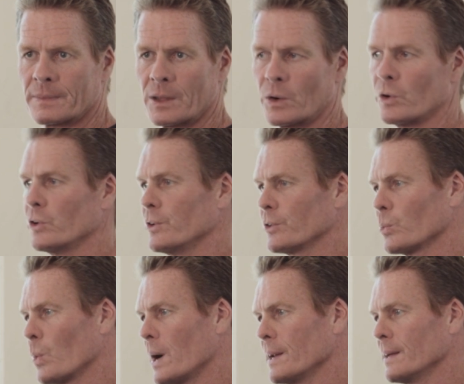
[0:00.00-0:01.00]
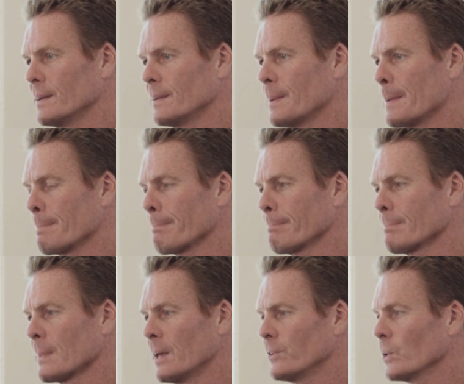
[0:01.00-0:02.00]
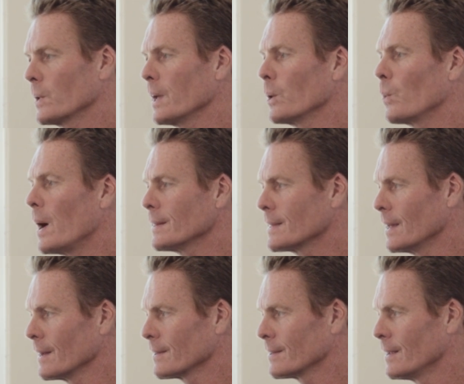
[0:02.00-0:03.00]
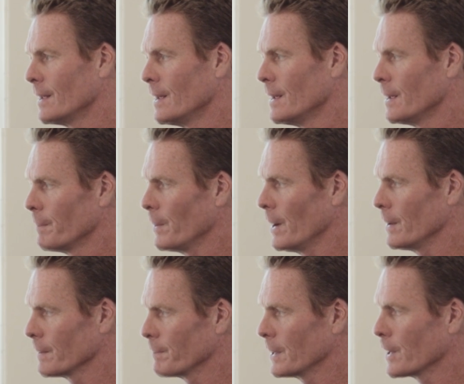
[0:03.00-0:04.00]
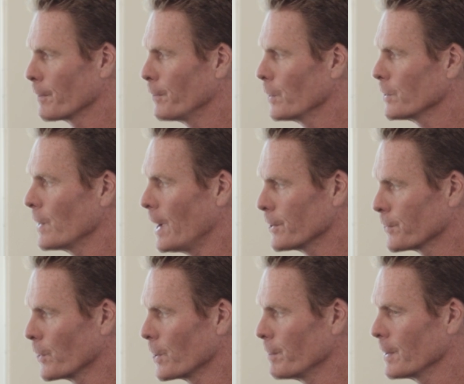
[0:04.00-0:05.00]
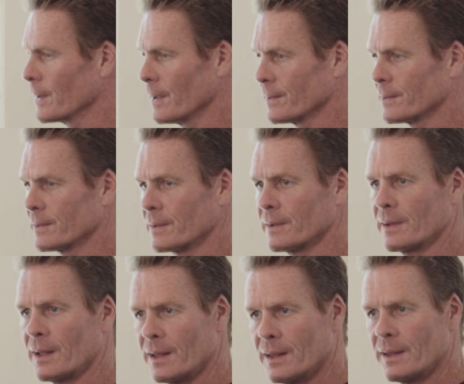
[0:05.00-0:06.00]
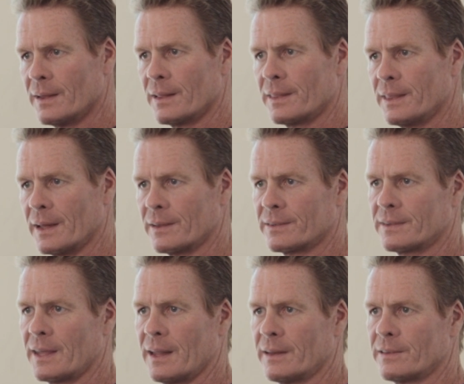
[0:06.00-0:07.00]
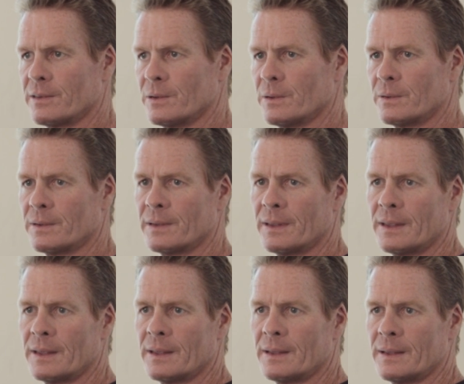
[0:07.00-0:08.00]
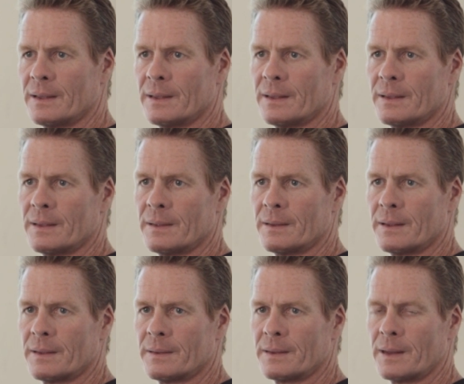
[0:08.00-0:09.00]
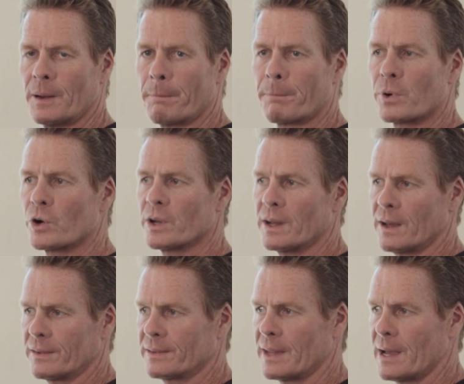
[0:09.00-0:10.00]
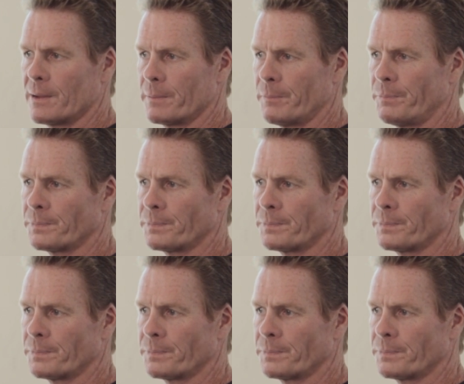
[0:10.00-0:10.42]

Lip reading: or do you just want it. It's okay to want things, but be careful ask for, because certain things tend to, you know, burden us down.